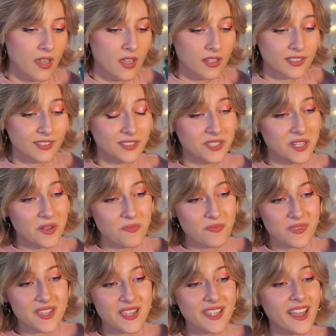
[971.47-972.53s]

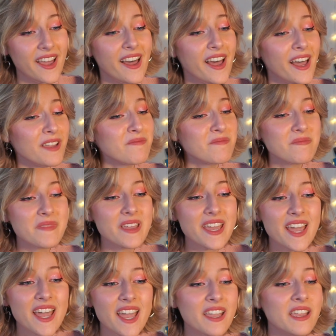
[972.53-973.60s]
something I
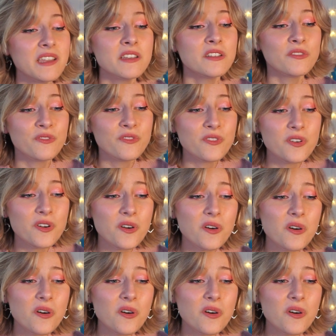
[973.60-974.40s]
made for.